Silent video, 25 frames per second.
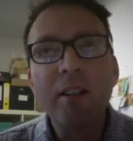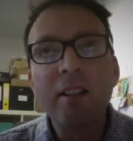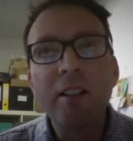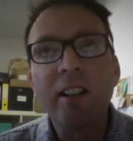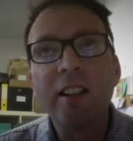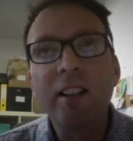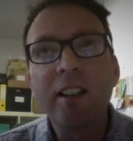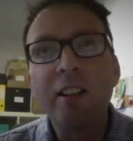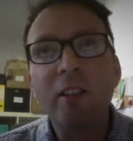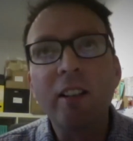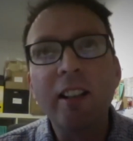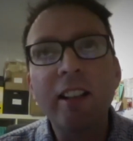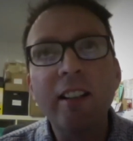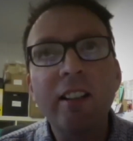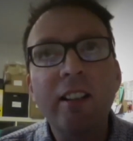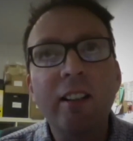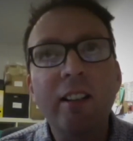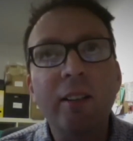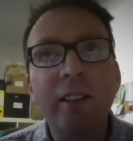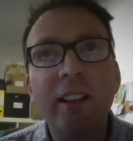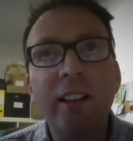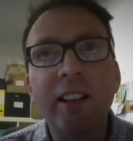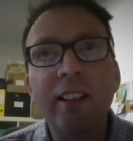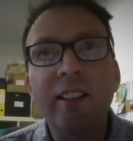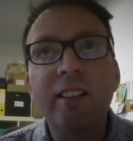I got into
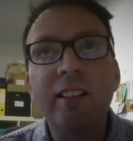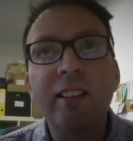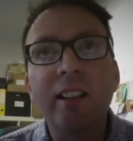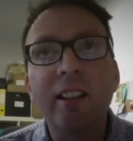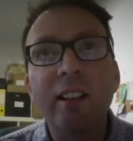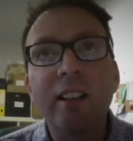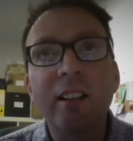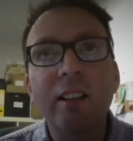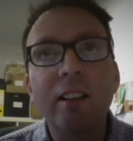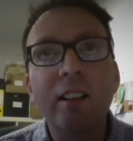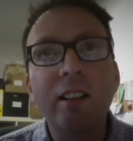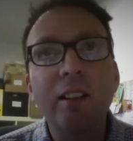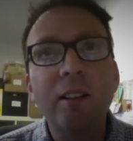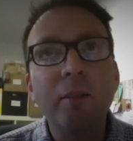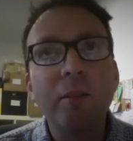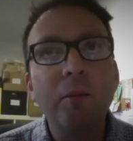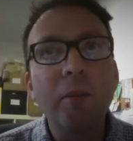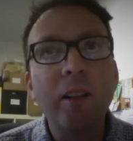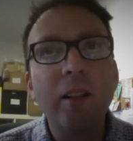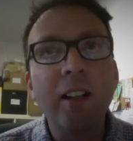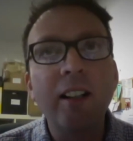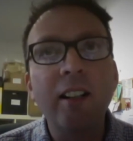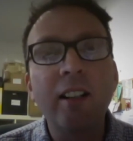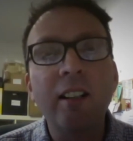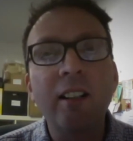it
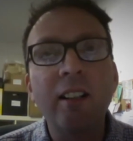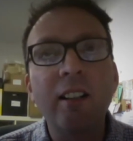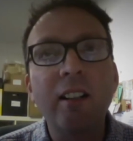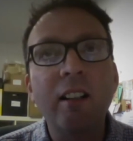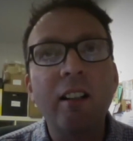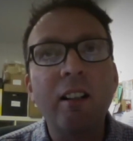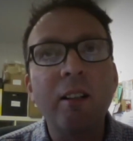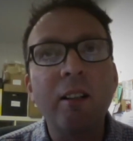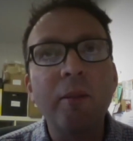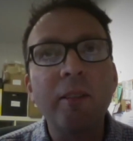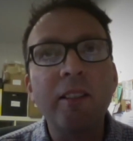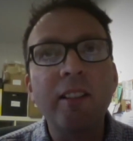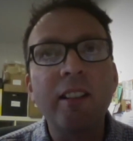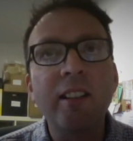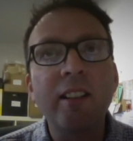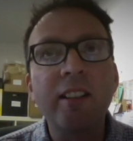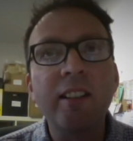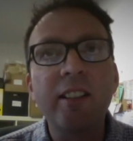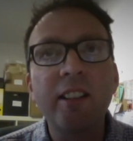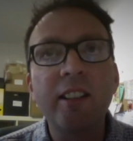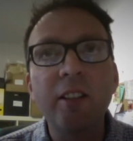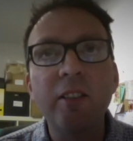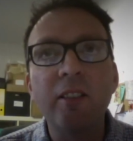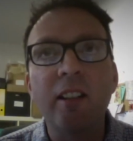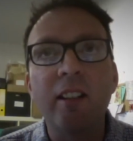when I was a
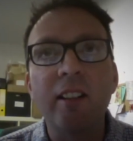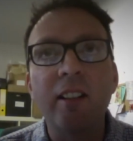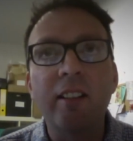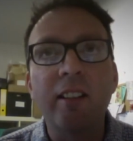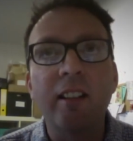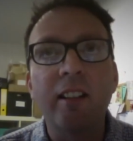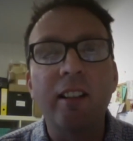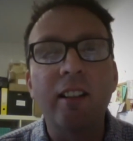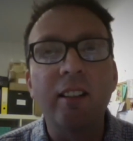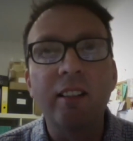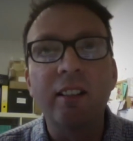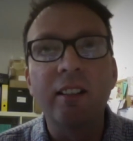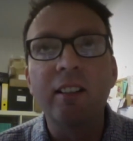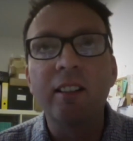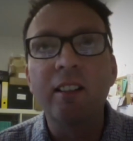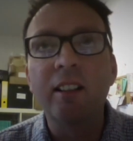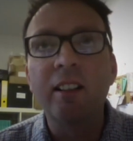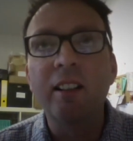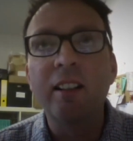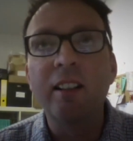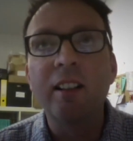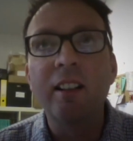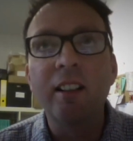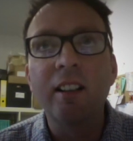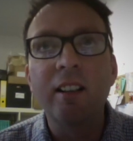student at
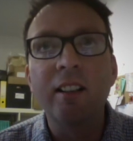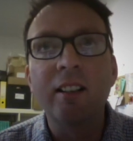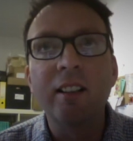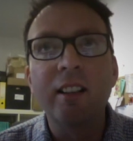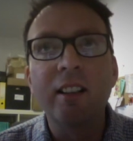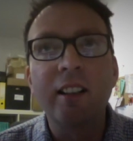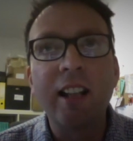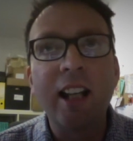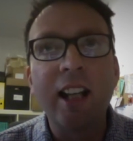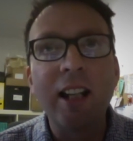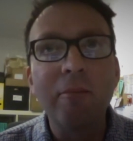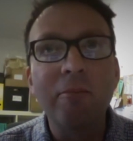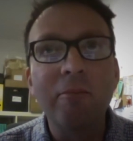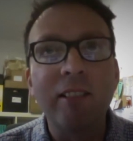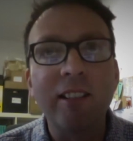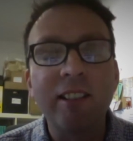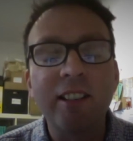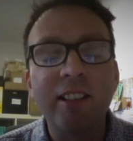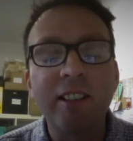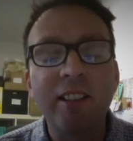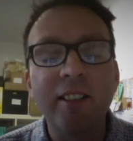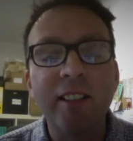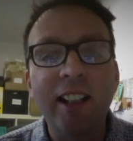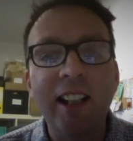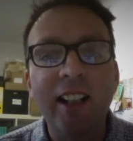uh, Cambridge
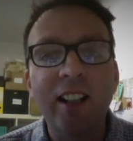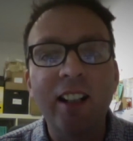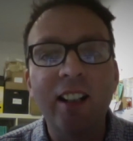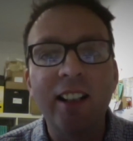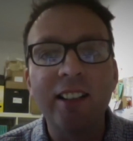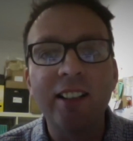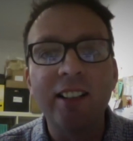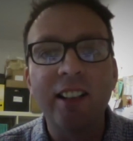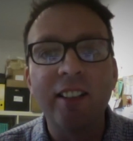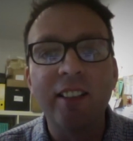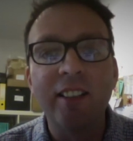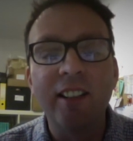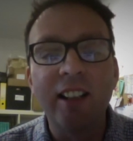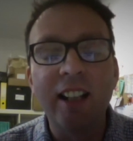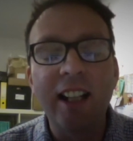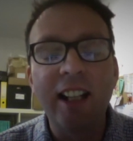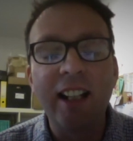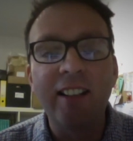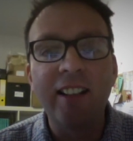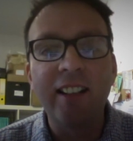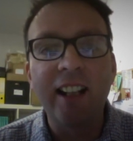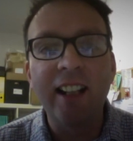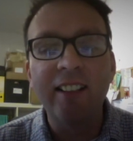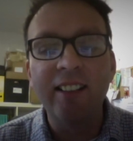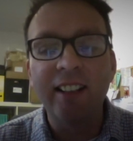doing English in the
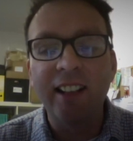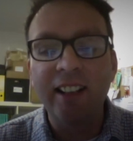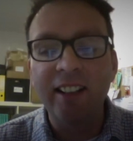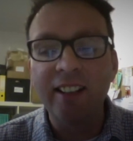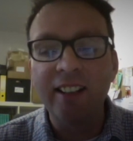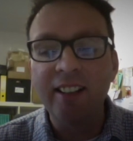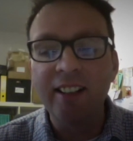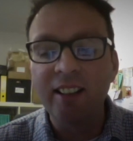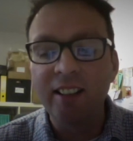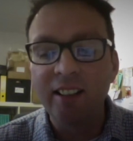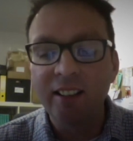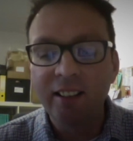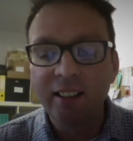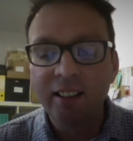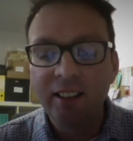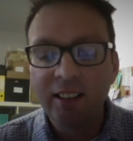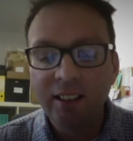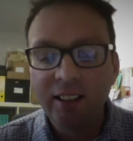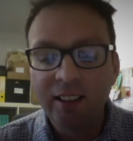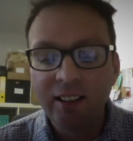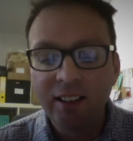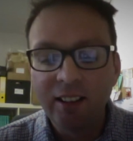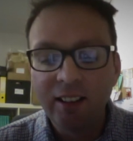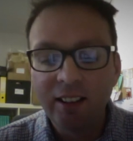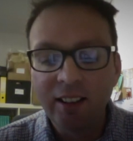late eighties,
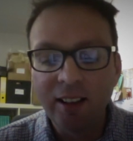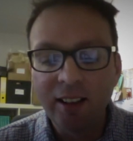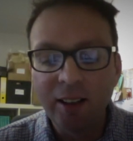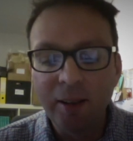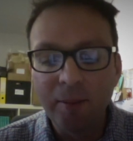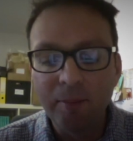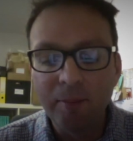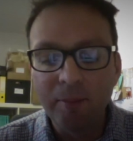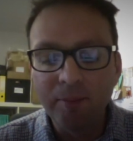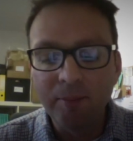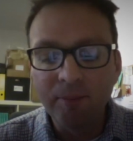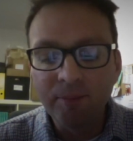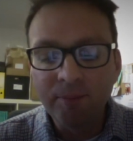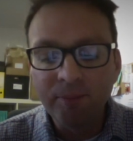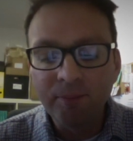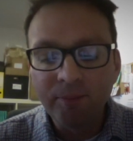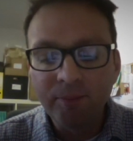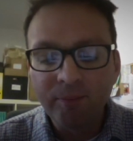um,